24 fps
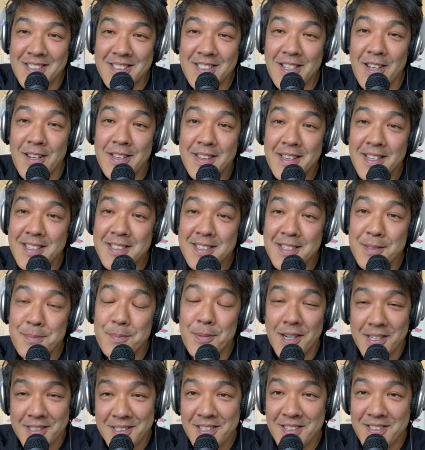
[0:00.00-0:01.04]
So this is
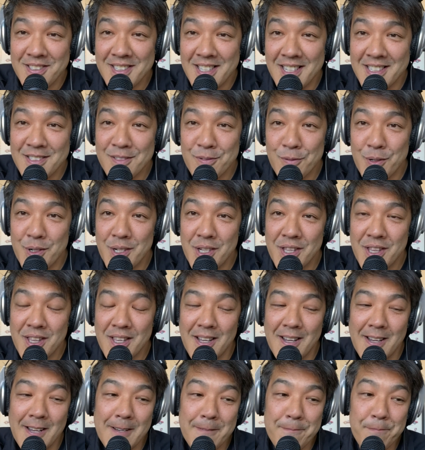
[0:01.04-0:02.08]
my two cents worth,
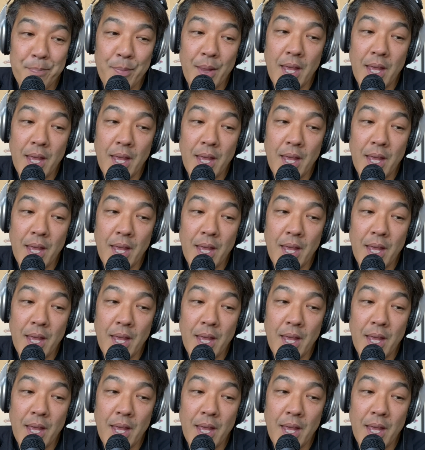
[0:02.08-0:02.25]
um,